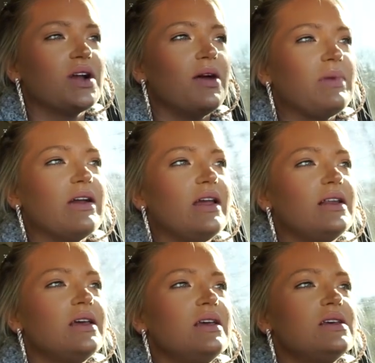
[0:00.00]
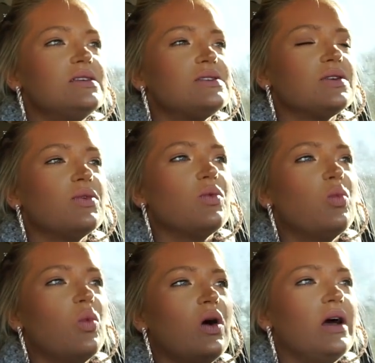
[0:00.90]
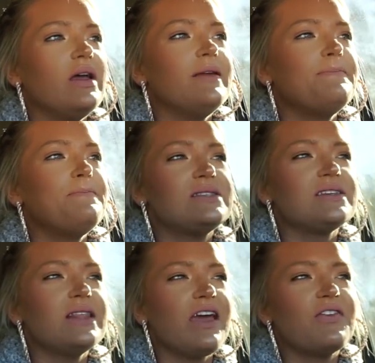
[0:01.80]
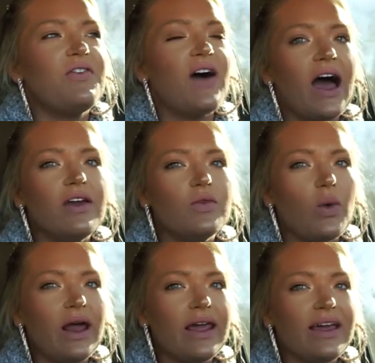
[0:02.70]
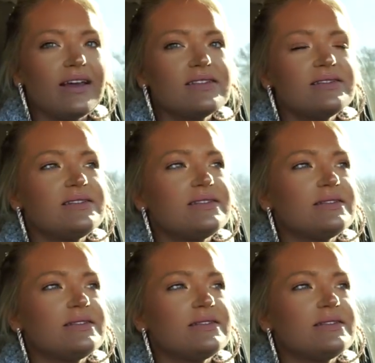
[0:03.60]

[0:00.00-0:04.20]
got married. So one to like five weddings